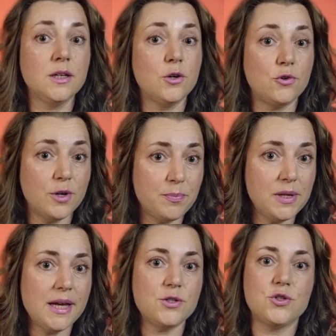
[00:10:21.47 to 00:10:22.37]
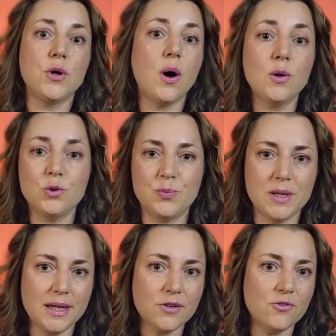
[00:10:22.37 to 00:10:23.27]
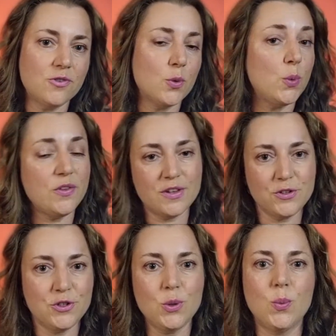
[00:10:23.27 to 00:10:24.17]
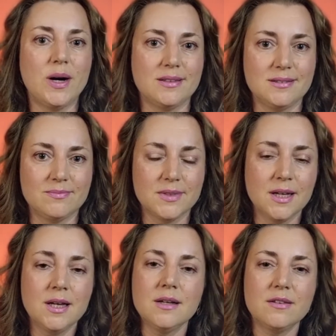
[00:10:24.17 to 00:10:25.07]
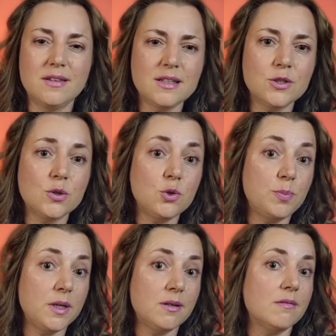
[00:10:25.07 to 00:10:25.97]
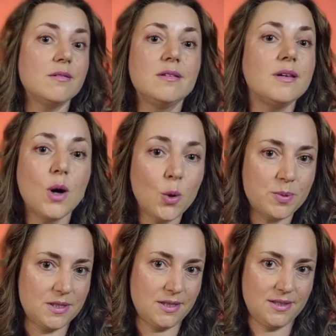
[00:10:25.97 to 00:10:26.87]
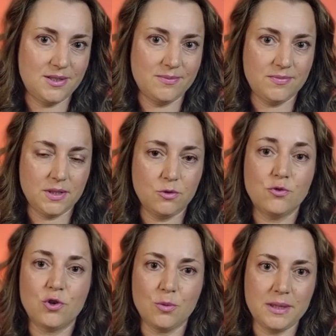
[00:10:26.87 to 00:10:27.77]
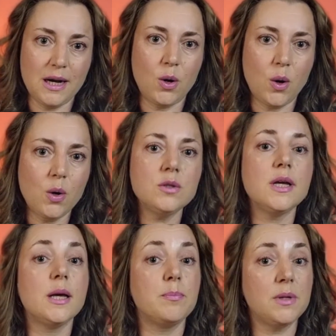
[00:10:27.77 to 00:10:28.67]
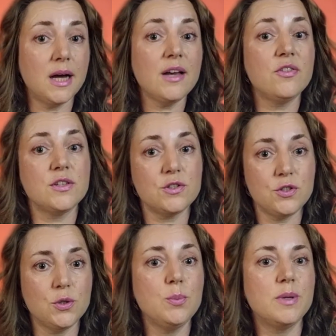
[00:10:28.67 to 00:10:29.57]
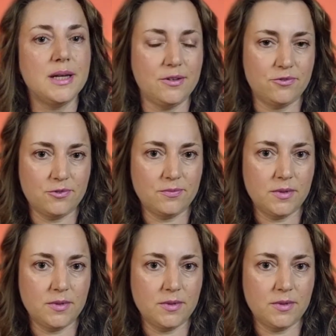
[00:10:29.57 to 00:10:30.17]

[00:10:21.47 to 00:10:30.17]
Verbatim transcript: Replace your old belief with a new one. That could be the opposite. From now on, apply this new belief.